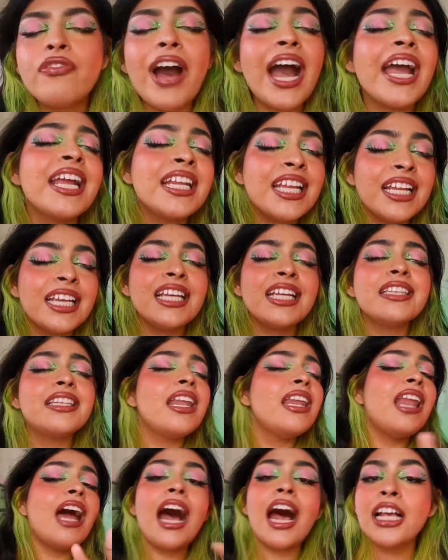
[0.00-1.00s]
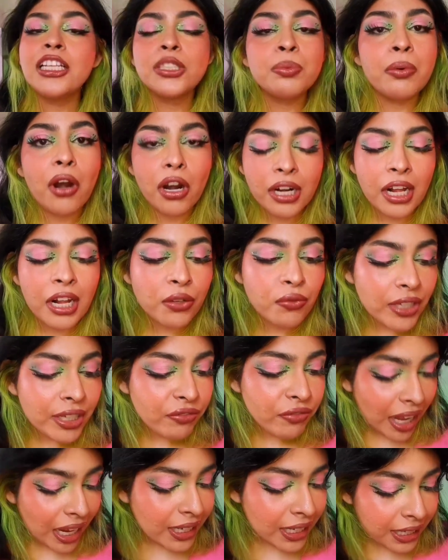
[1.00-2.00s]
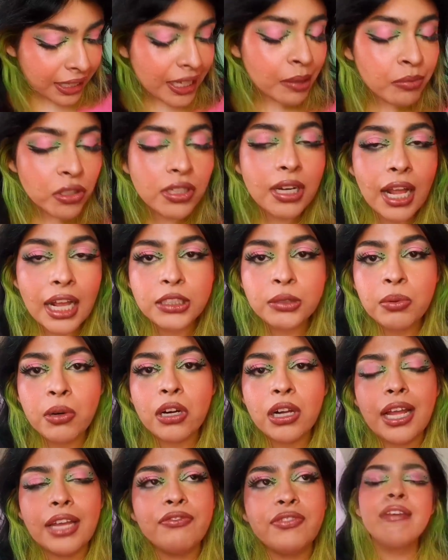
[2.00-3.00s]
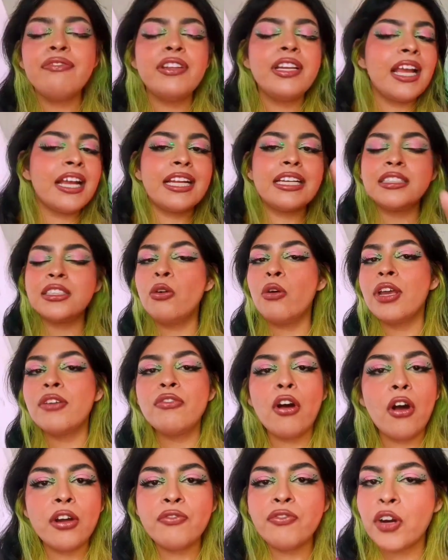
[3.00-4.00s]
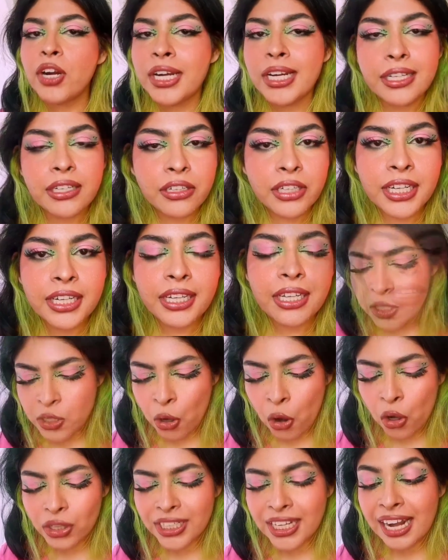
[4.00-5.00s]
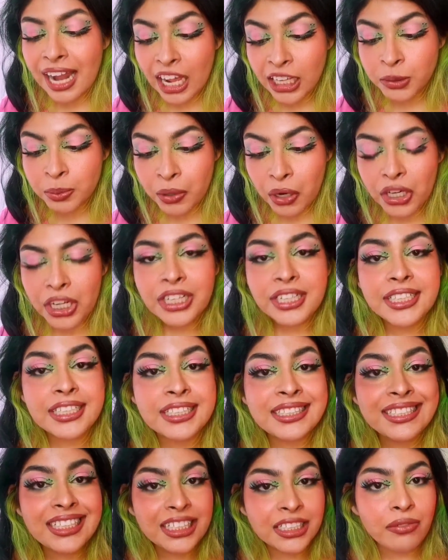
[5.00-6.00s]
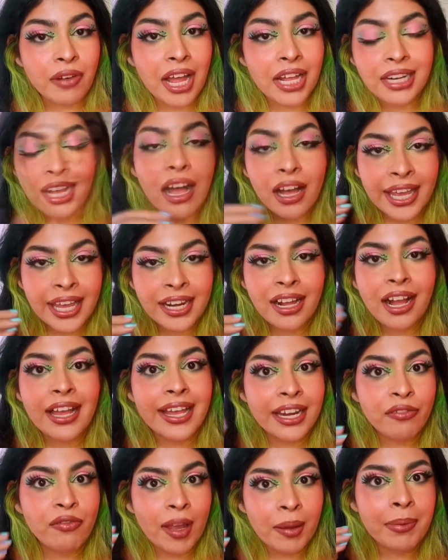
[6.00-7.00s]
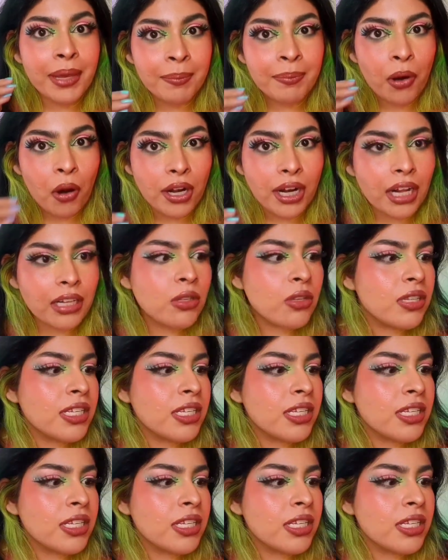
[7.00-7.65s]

Finally, the last product. We finally came to the last product. I feel like it's going on for an eternity. So the last product is this one. Again, a NY Bae product. So